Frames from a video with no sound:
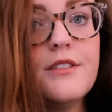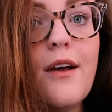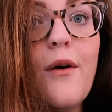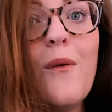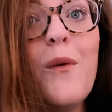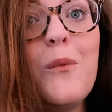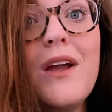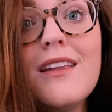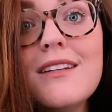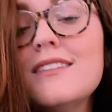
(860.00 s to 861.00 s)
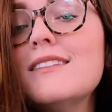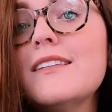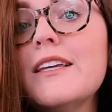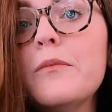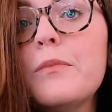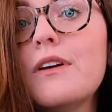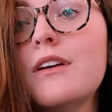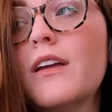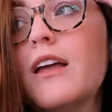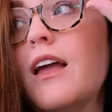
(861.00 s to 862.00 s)
so Waylon is asleep
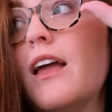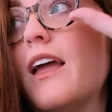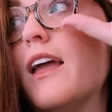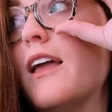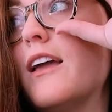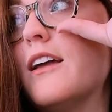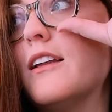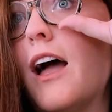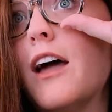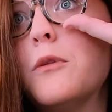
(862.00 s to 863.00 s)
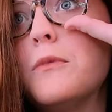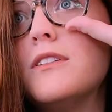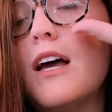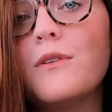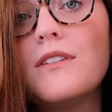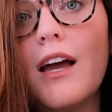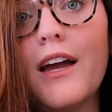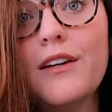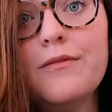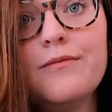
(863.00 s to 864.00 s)
and Adam is
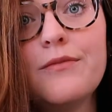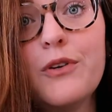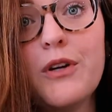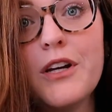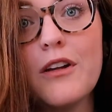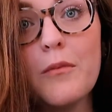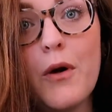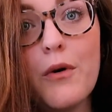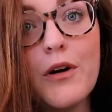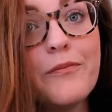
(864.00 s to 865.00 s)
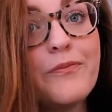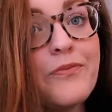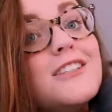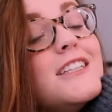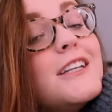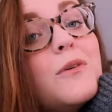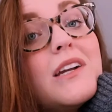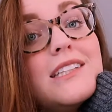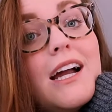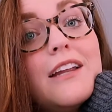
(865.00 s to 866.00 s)
outside, if you can hear the mower. I just did a
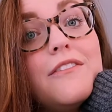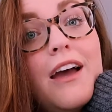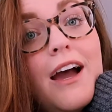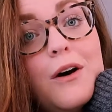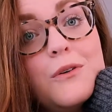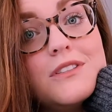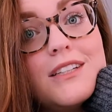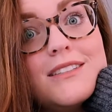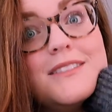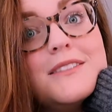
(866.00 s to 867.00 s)
quick tidy up the house. It's